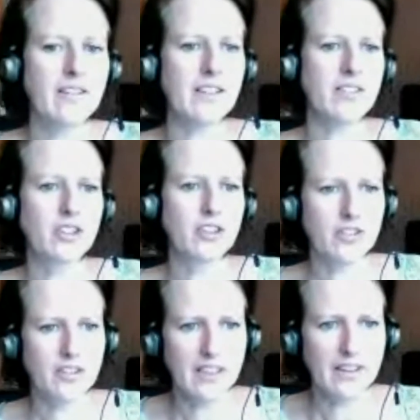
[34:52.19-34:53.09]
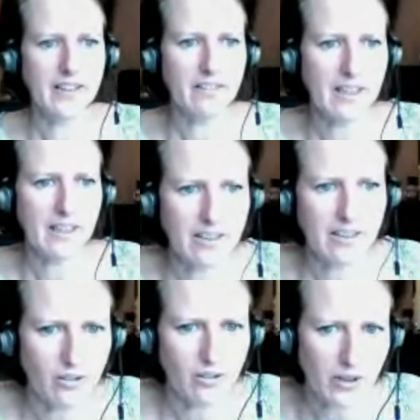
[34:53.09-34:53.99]
that's interesting, and that leads
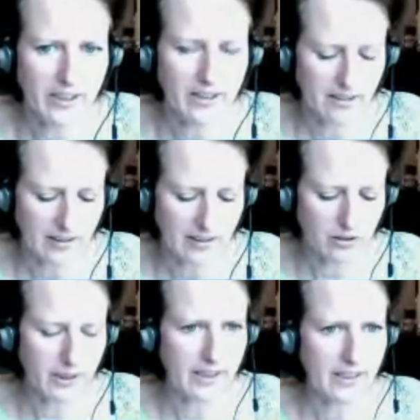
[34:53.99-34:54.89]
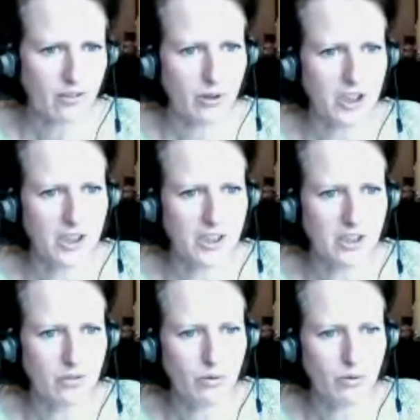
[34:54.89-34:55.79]
on quite nicely to my next question,
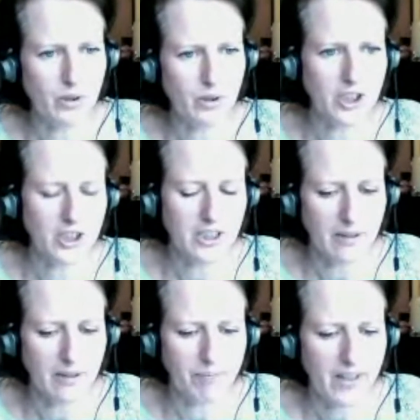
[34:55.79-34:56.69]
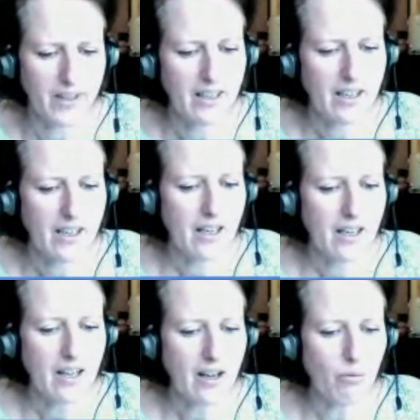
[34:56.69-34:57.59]
which
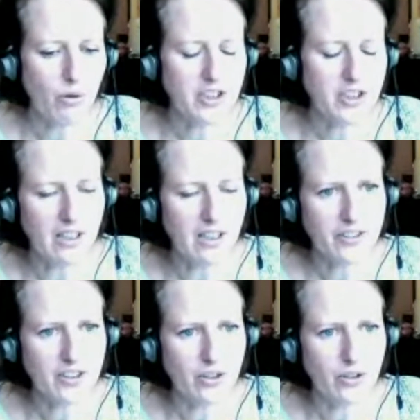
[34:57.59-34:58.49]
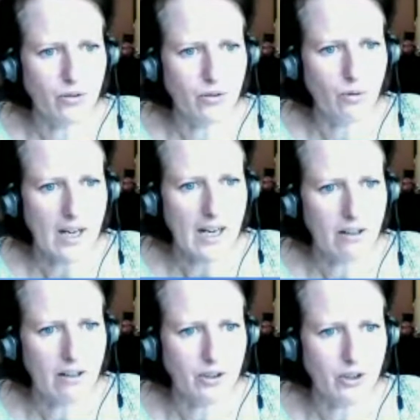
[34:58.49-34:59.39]
I wanted to ask you
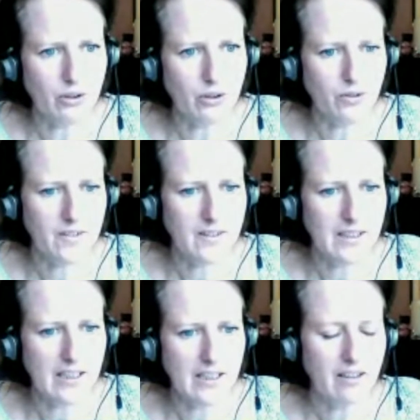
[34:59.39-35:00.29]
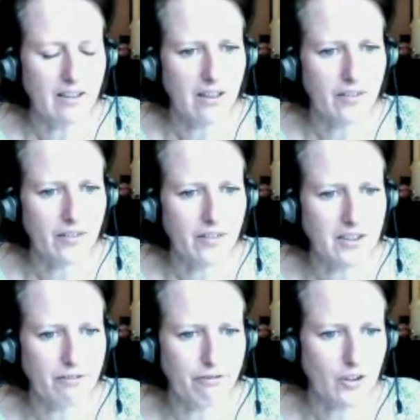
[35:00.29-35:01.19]
how you see the
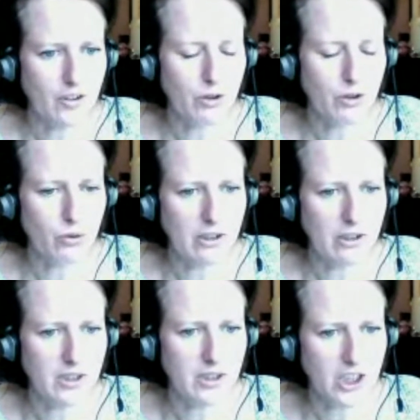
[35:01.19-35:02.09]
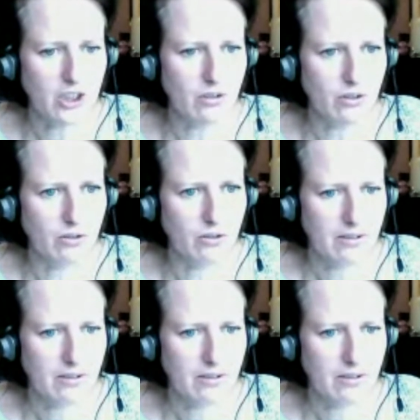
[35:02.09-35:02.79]
difference between traditional